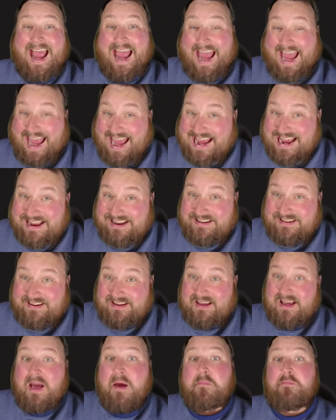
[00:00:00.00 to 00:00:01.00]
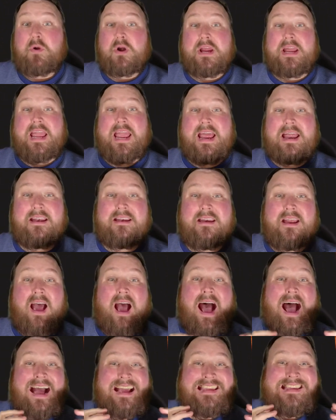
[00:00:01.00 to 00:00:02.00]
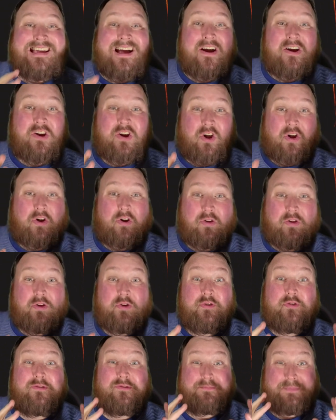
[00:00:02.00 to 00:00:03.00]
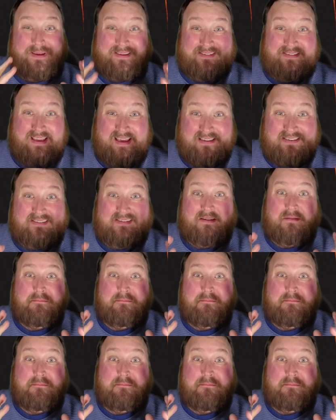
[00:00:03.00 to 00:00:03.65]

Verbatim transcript: and bring in a young girl who's possessed